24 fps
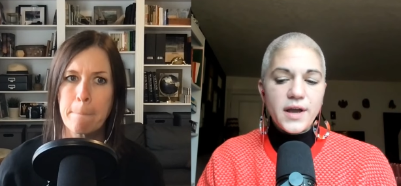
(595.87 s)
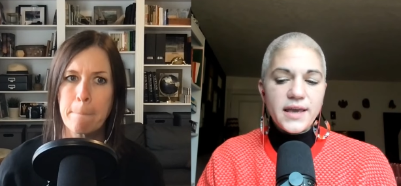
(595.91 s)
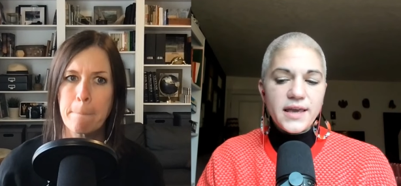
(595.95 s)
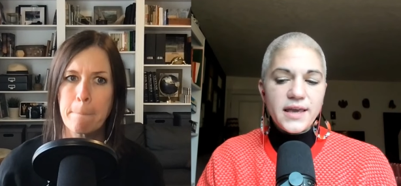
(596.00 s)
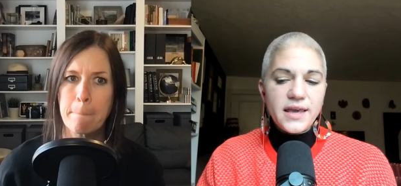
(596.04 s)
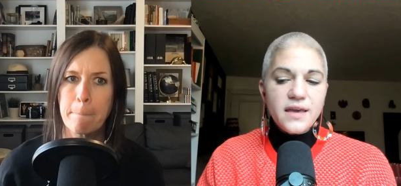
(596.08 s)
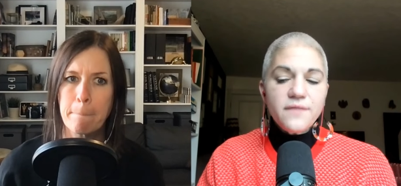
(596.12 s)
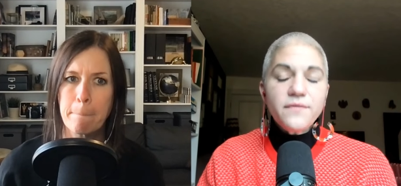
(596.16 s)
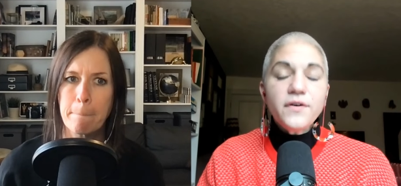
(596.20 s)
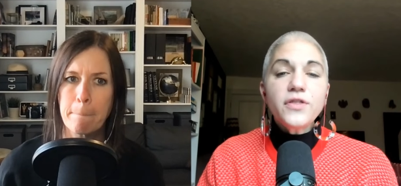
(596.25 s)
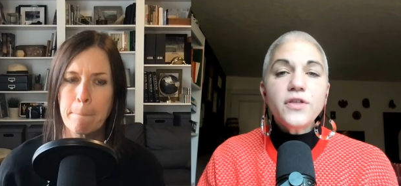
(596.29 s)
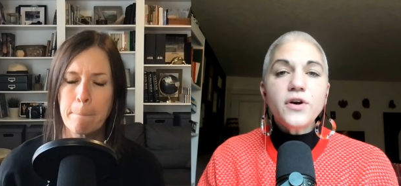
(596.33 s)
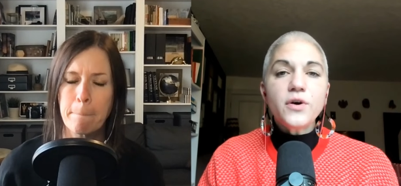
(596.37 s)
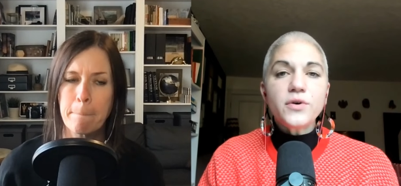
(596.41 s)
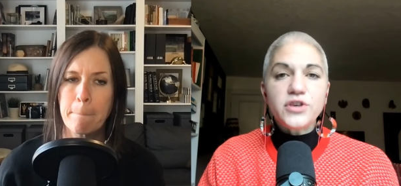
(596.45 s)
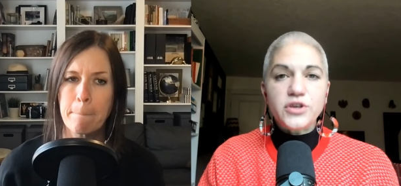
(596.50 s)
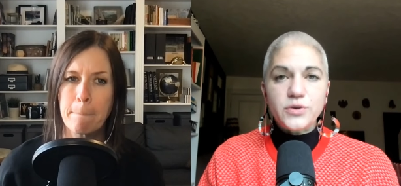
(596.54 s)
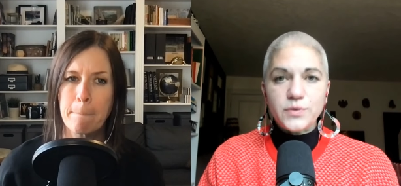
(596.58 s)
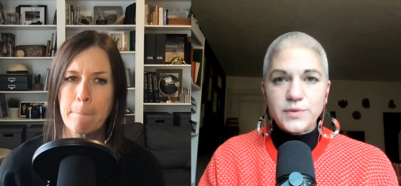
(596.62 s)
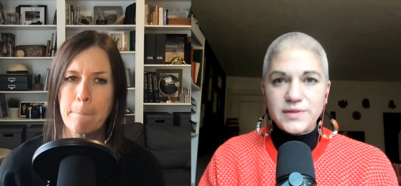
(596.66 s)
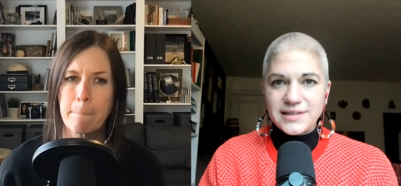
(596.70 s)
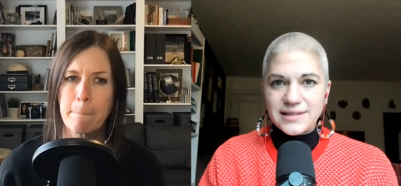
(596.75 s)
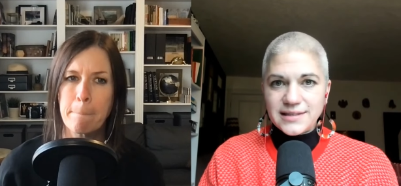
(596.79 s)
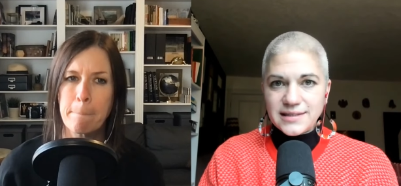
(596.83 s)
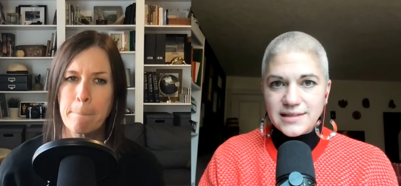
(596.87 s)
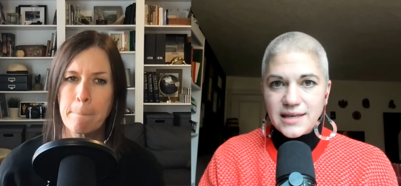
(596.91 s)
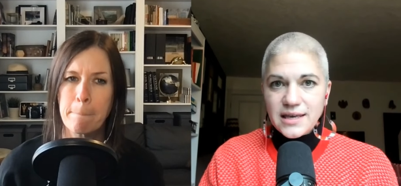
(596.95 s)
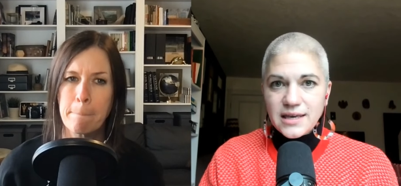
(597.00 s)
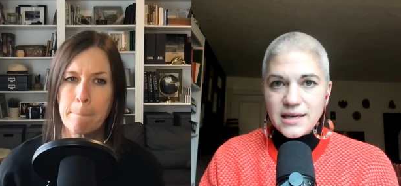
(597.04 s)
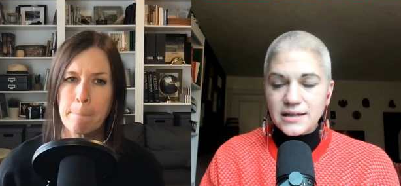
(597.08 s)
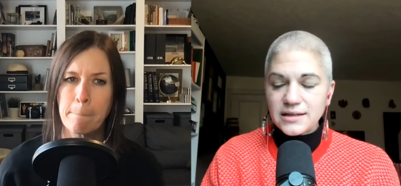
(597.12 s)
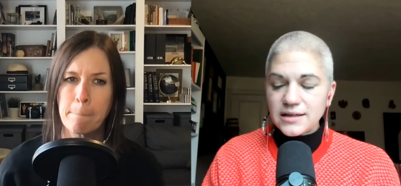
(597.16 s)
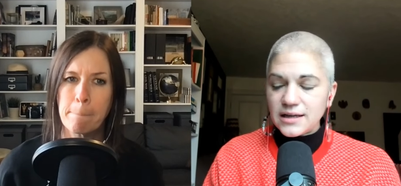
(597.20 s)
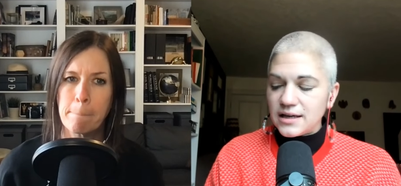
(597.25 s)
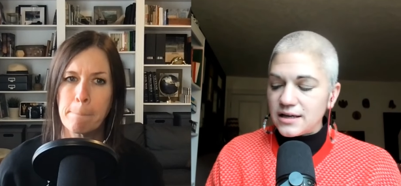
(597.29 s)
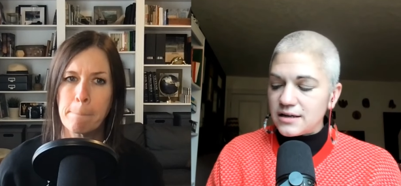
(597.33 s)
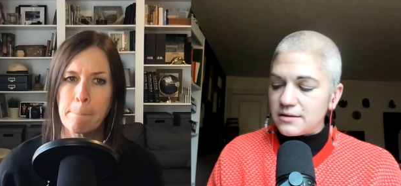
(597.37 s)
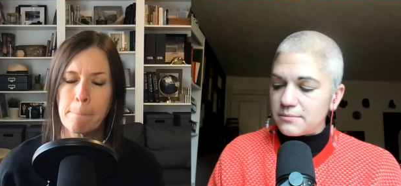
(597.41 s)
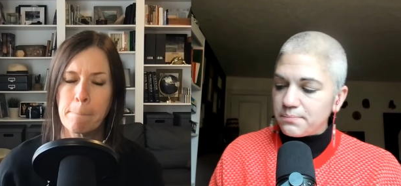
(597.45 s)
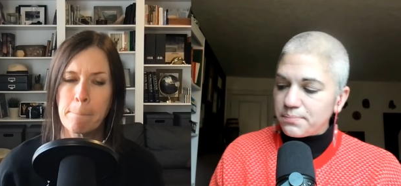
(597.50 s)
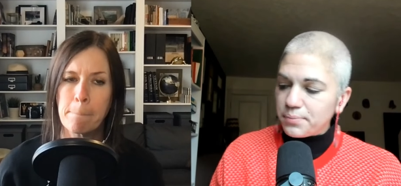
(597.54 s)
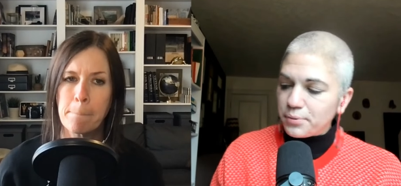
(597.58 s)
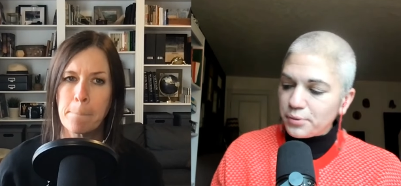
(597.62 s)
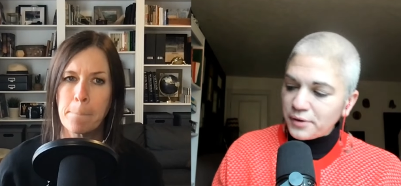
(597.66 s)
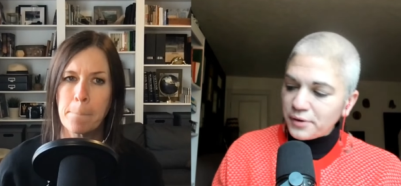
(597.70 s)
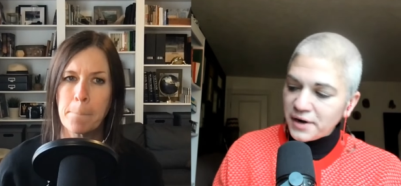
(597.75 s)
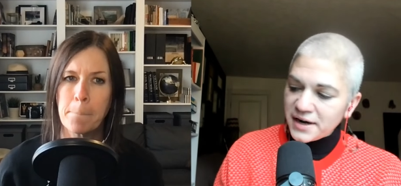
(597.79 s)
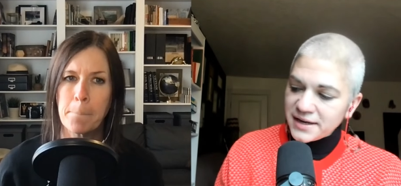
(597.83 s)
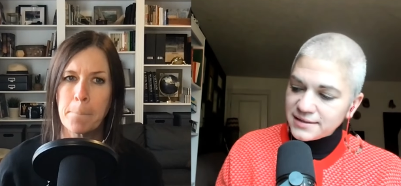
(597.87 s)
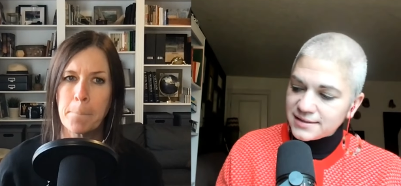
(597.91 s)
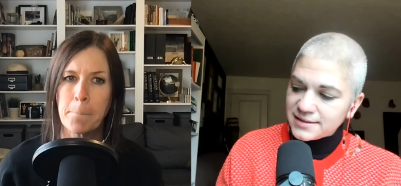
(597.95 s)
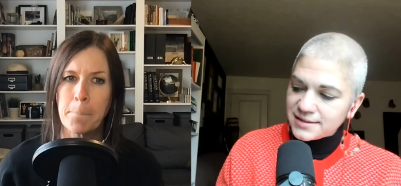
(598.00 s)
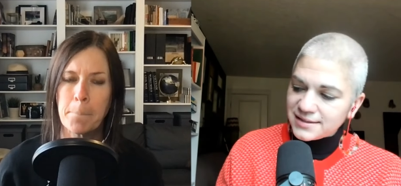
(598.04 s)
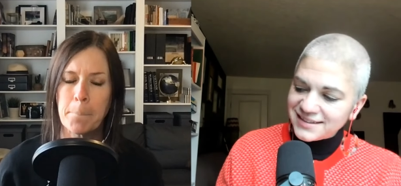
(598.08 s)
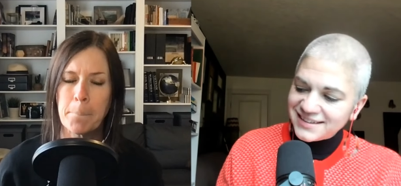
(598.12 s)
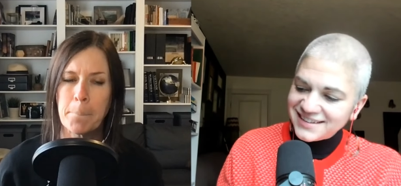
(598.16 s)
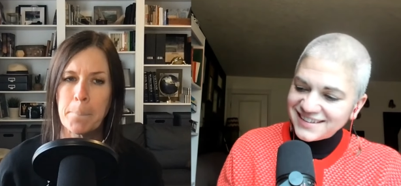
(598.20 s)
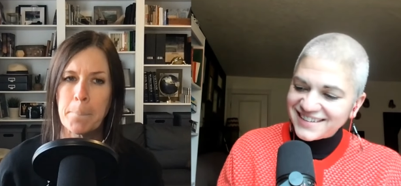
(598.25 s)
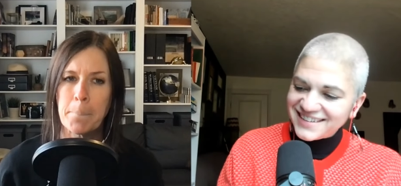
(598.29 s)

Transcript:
Speaker 1: even though you see it in print